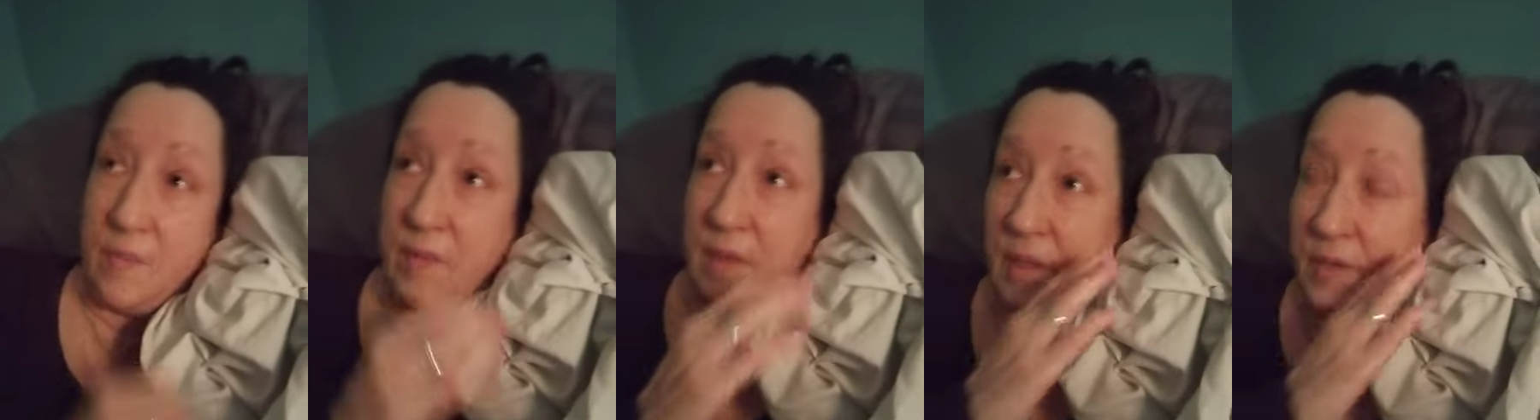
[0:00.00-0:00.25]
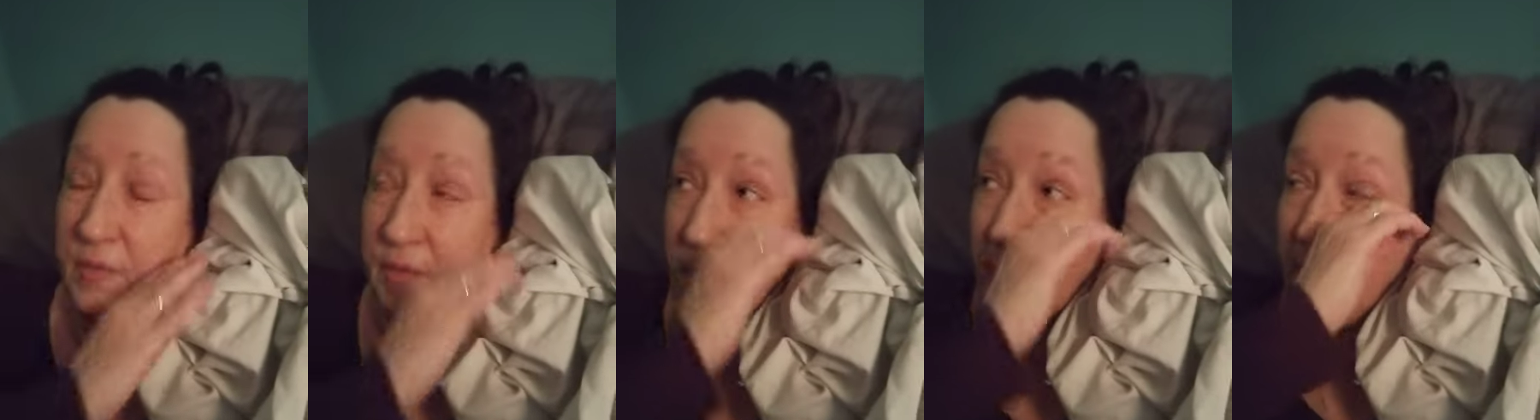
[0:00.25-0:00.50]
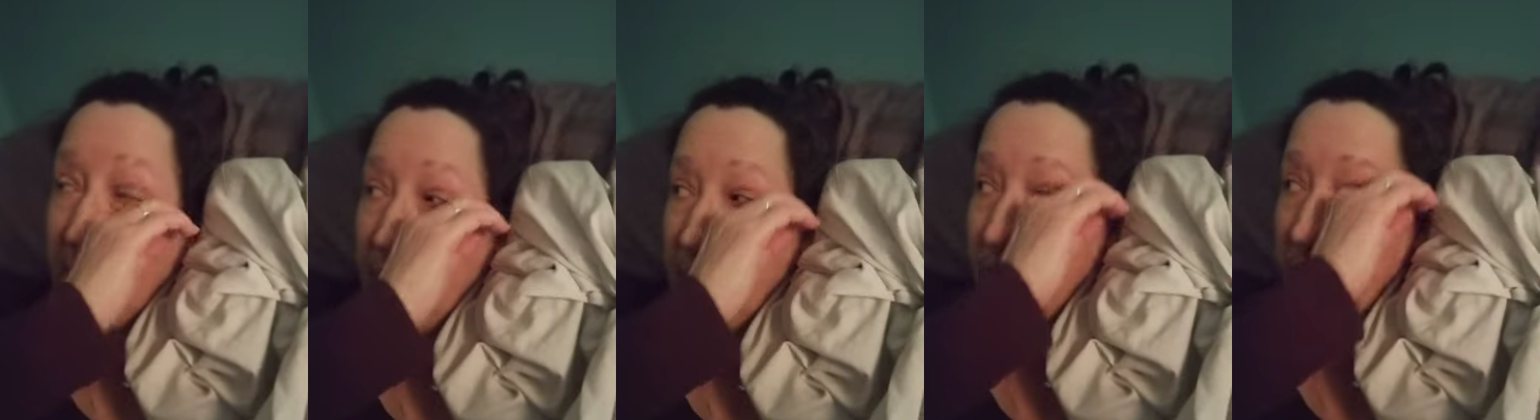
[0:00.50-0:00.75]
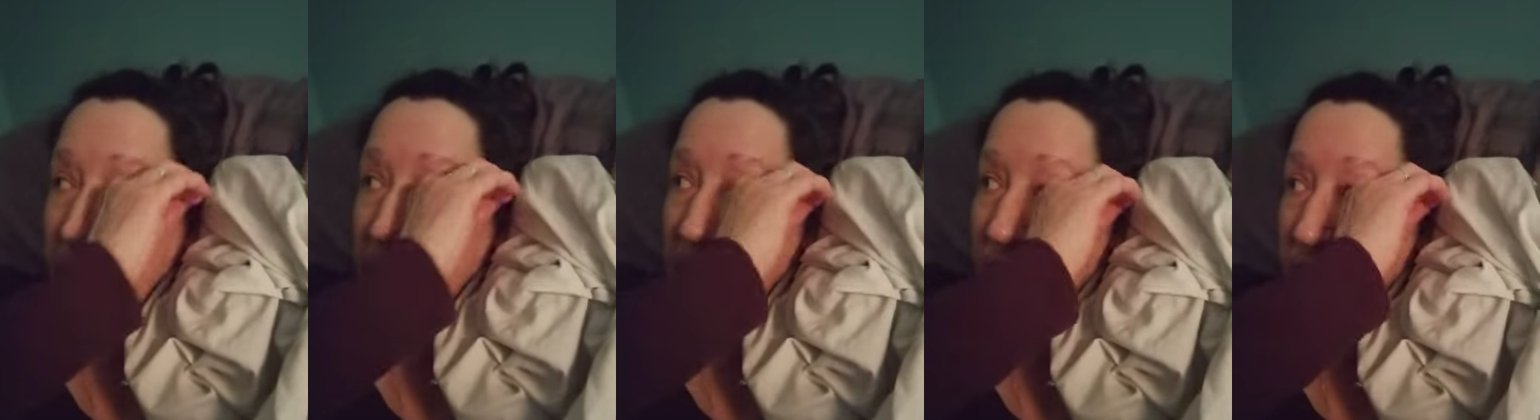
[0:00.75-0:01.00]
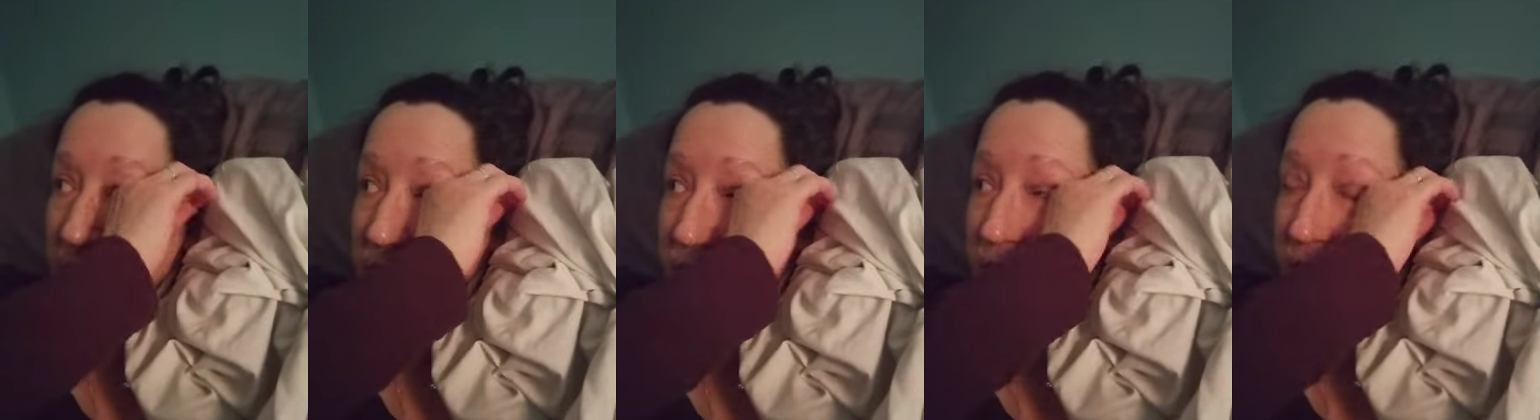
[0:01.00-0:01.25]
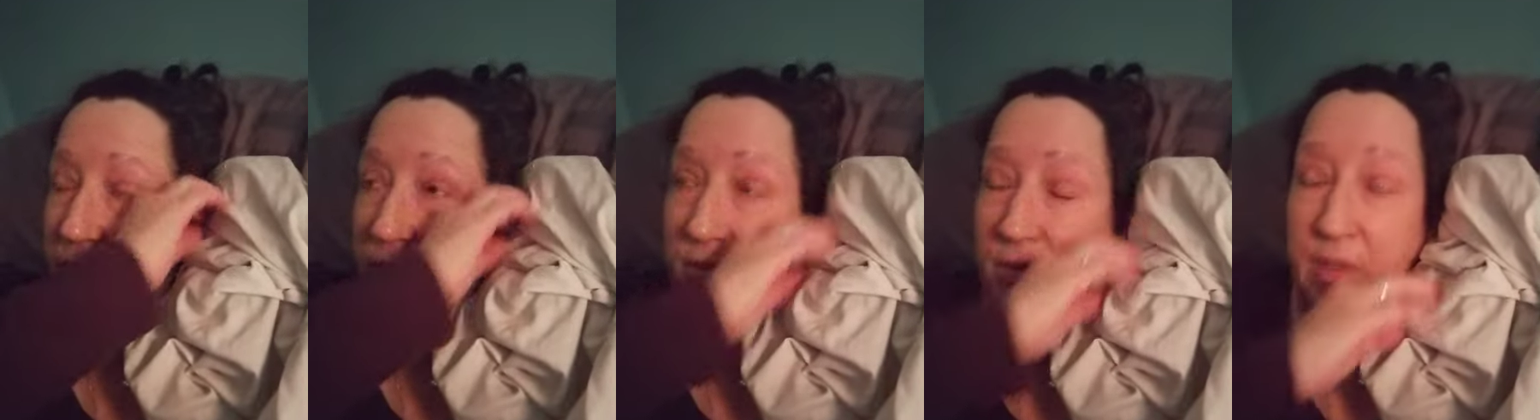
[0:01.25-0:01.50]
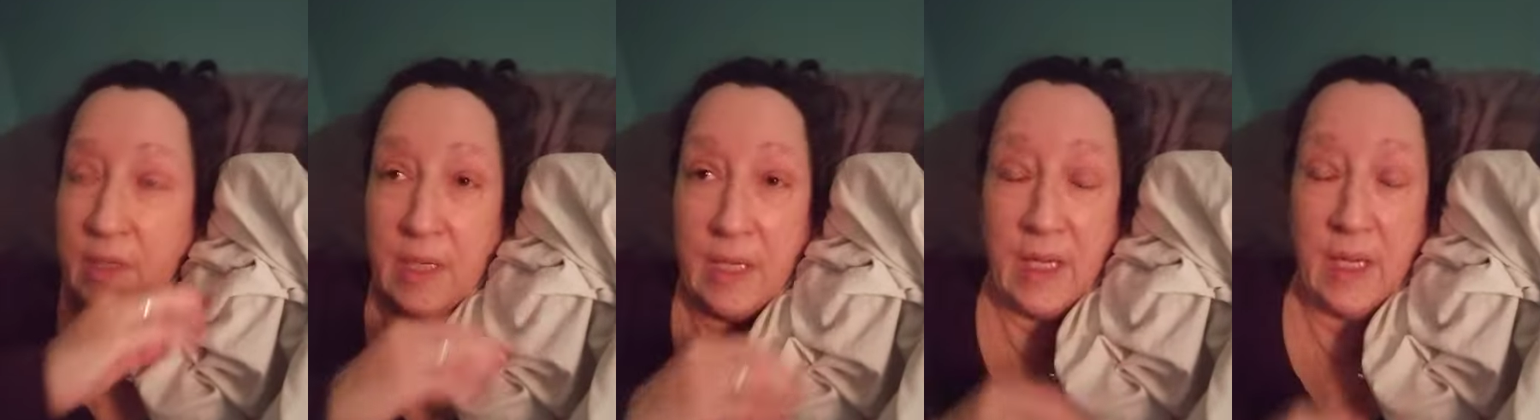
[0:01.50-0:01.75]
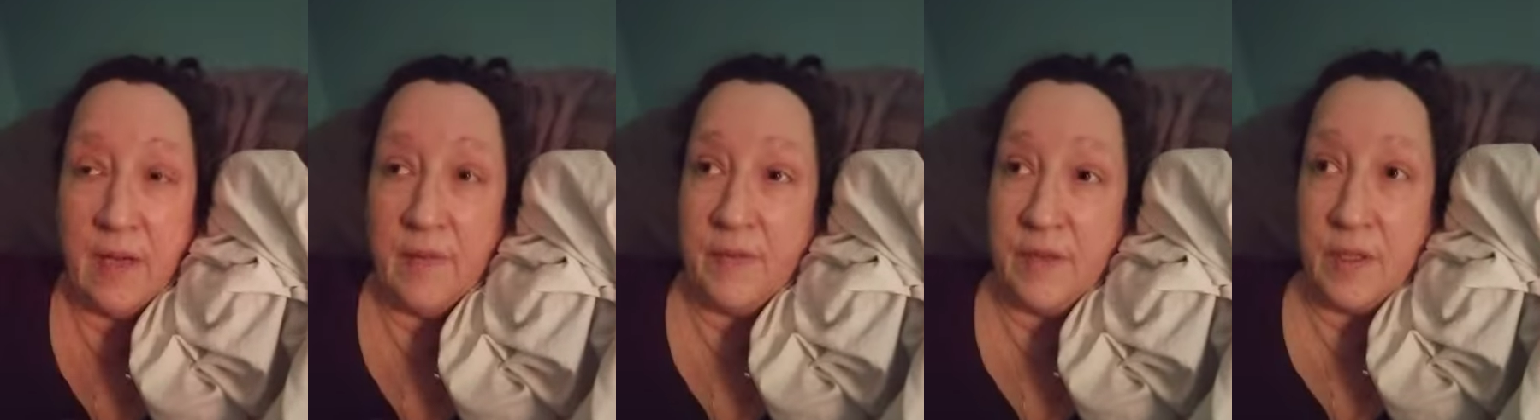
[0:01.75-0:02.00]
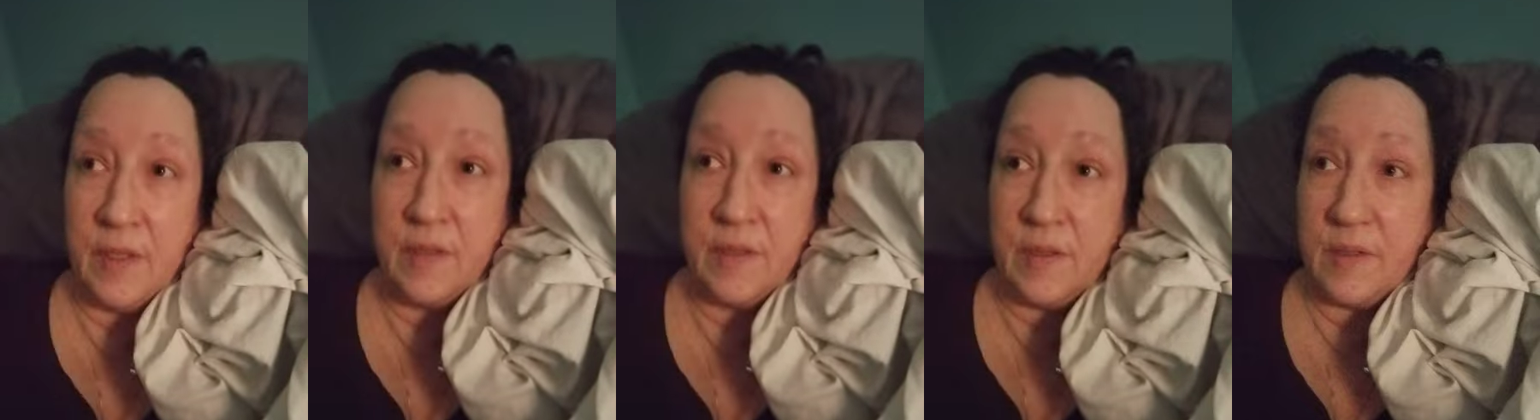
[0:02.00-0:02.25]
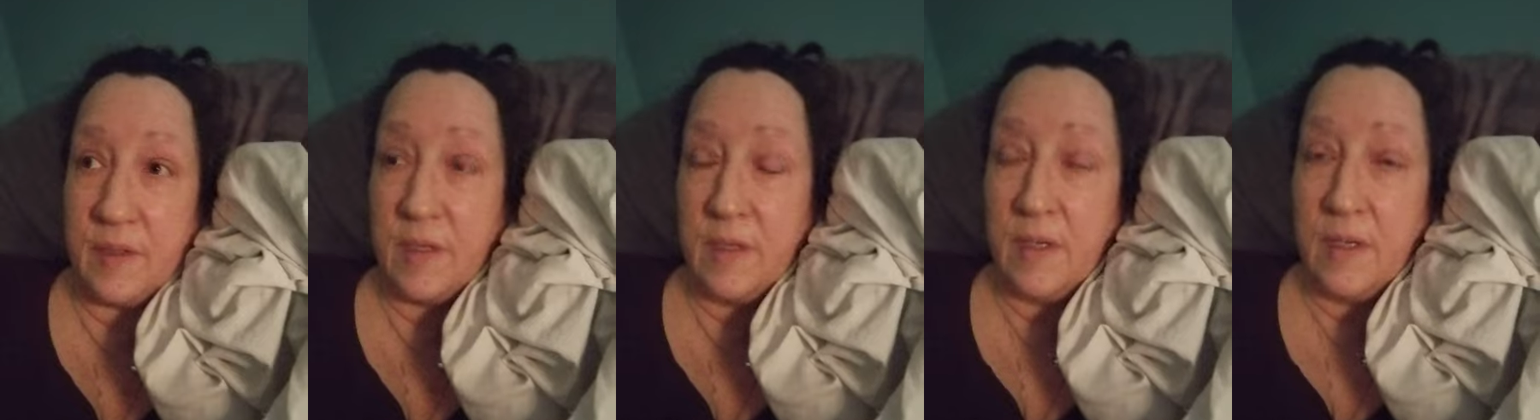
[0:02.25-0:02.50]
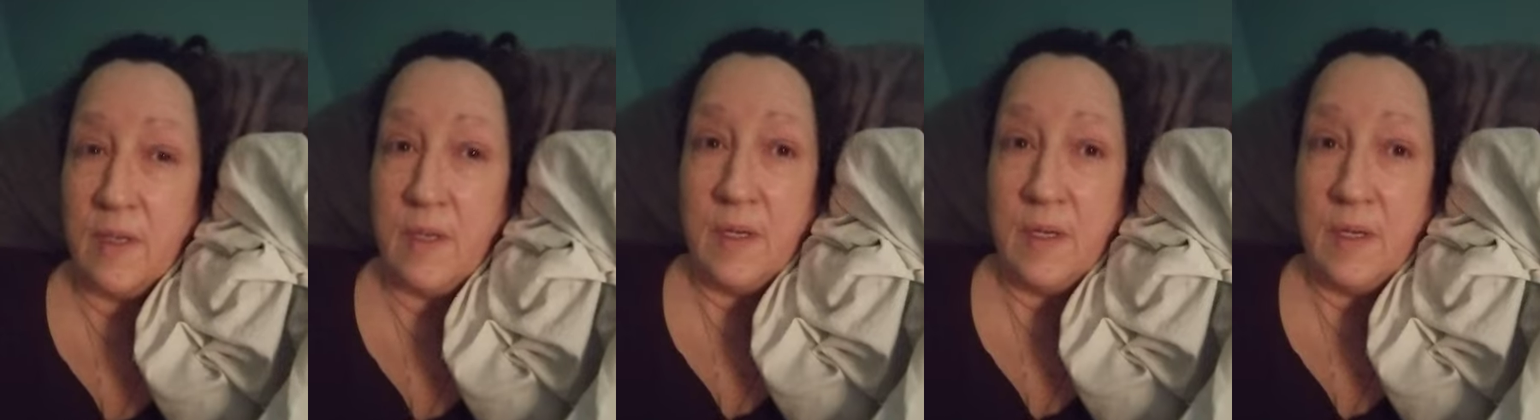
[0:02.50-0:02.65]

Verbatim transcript: I'm off the other medication for three and a half years.